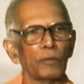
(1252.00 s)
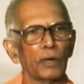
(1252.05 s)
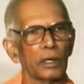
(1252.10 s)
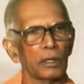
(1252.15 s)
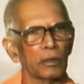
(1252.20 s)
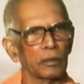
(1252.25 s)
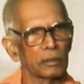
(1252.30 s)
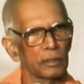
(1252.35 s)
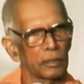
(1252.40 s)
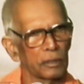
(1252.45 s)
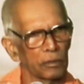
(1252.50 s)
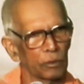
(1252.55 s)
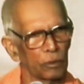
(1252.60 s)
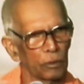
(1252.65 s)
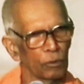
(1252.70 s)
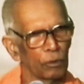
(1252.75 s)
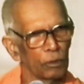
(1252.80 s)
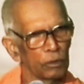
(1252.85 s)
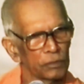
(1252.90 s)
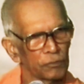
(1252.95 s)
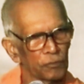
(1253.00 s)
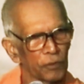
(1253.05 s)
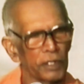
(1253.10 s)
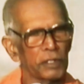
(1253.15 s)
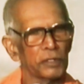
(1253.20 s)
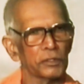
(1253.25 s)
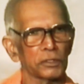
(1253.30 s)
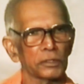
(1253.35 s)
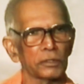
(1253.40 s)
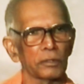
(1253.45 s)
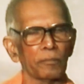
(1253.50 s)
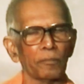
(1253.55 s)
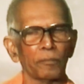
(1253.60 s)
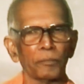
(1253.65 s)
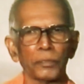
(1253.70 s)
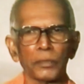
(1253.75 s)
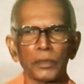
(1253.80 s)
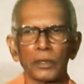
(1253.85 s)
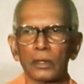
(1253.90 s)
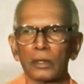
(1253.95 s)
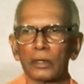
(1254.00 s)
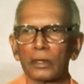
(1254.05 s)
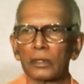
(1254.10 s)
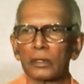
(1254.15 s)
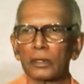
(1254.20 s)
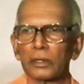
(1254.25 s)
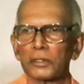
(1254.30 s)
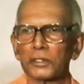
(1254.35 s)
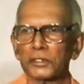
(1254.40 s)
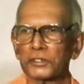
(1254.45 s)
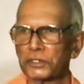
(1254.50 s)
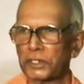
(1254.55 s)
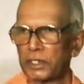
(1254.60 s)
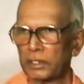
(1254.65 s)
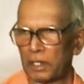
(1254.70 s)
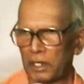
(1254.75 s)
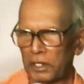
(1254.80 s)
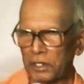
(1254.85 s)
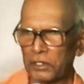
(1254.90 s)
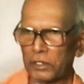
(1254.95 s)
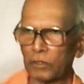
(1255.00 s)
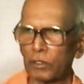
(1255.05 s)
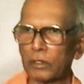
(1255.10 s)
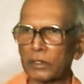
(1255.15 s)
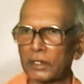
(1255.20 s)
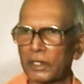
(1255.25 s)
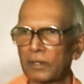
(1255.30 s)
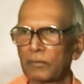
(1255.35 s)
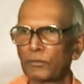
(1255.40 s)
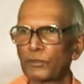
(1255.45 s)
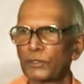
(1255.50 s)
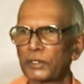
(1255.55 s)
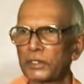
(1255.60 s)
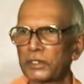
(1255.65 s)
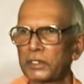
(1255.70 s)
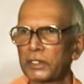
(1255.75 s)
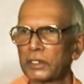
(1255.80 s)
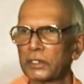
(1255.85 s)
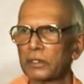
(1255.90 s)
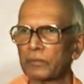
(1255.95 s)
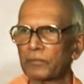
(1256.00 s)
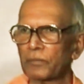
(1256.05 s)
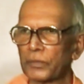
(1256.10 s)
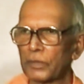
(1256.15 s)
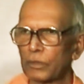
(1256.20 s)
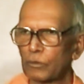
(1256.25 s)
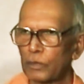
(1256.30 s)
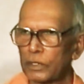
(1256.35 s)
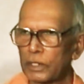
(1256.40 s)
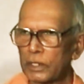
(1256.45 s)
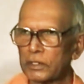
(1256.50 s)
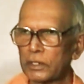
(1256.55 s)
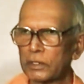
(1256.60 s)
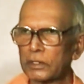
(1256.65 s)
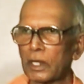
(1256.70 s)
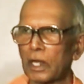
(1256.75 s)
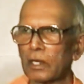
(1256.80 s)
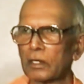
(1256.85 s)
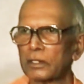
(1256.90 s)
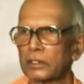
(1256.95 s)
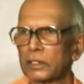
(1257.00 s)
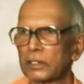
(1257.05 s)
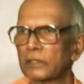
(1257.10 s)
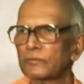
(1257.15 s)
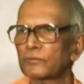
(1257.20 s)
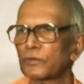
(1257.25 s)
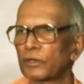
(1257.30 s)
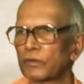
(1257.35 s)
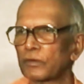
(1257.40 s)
Well, close friends. Christine later on came to India, worked in Calcutta